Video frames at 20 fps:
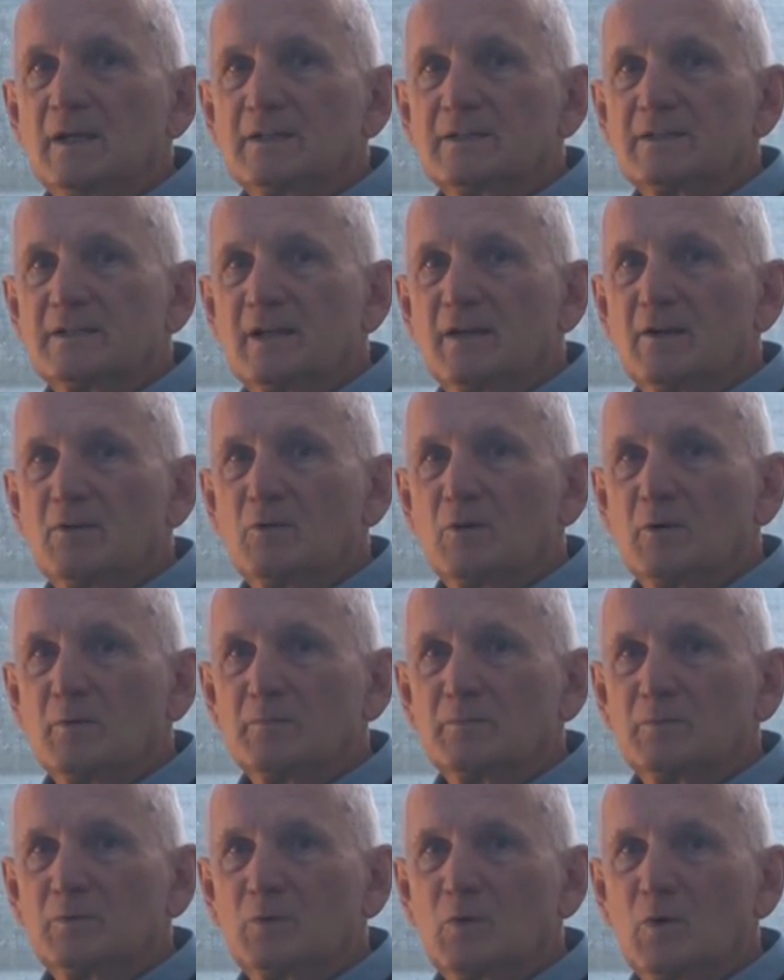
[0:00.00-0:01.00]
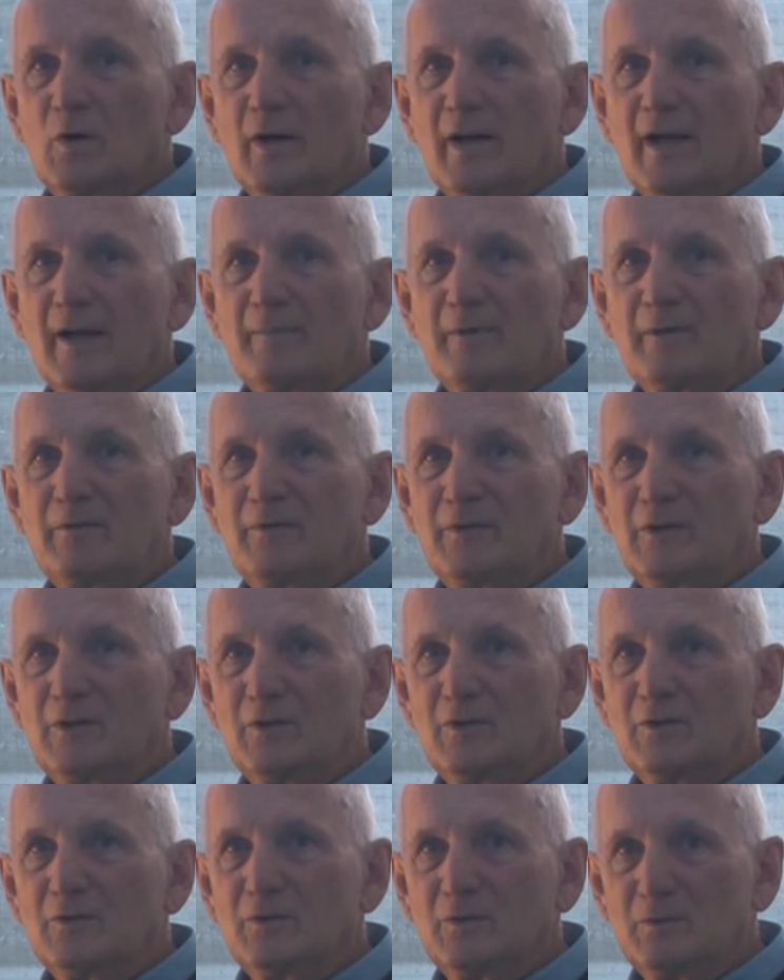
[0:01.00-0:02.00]
So I'm quite happy for you
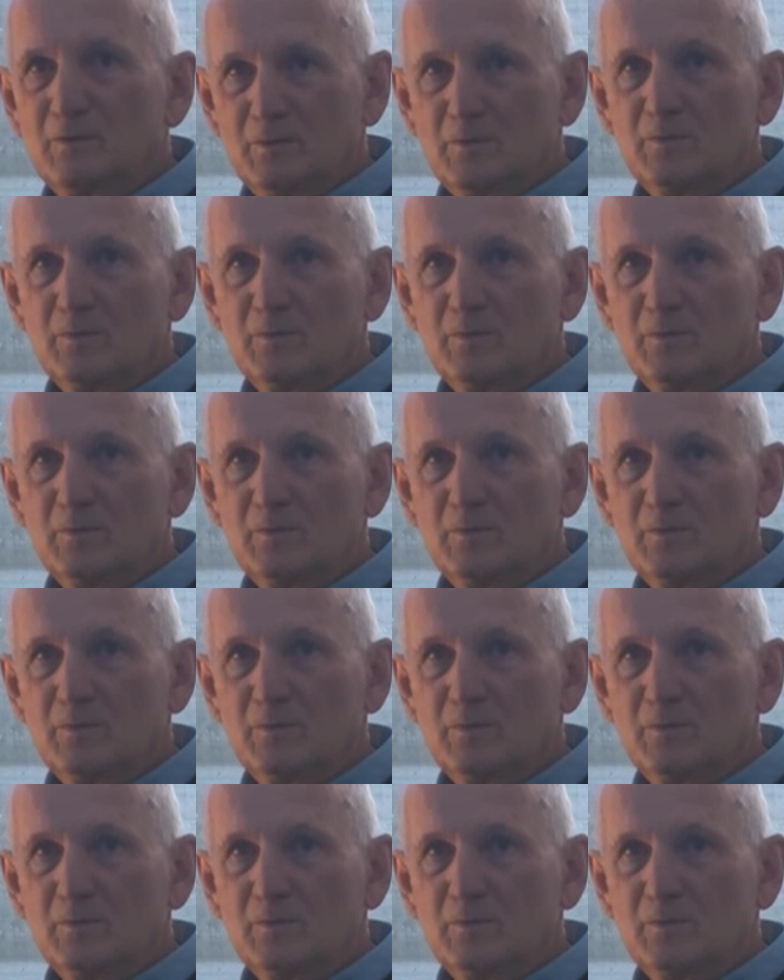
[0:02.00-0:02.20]
to